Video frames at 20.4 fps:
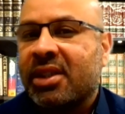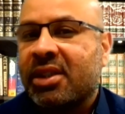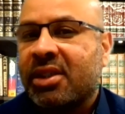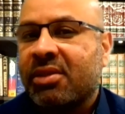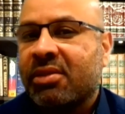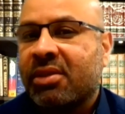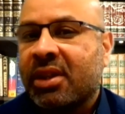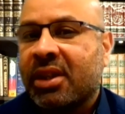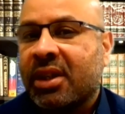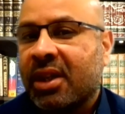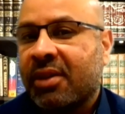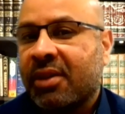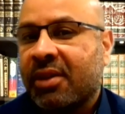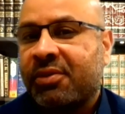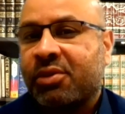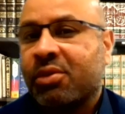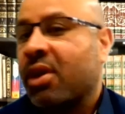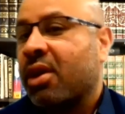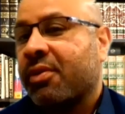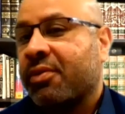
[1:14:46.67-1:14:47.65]
you could give
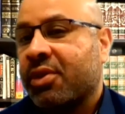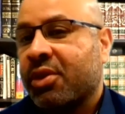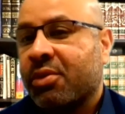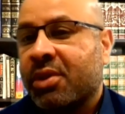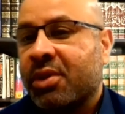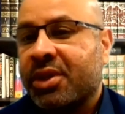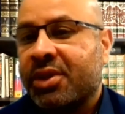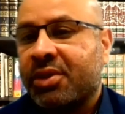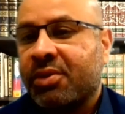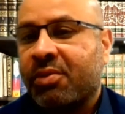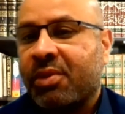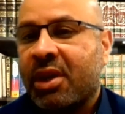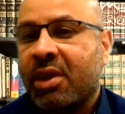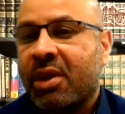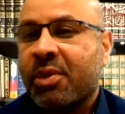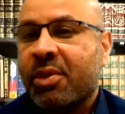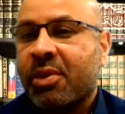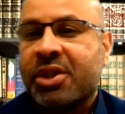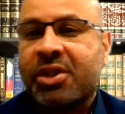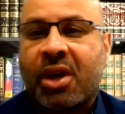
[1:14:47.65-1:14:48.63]
to our viewers? Where do we
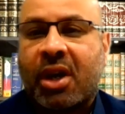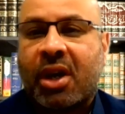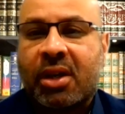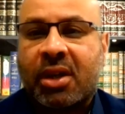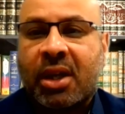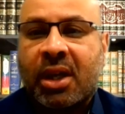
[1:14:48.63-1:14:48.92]
start?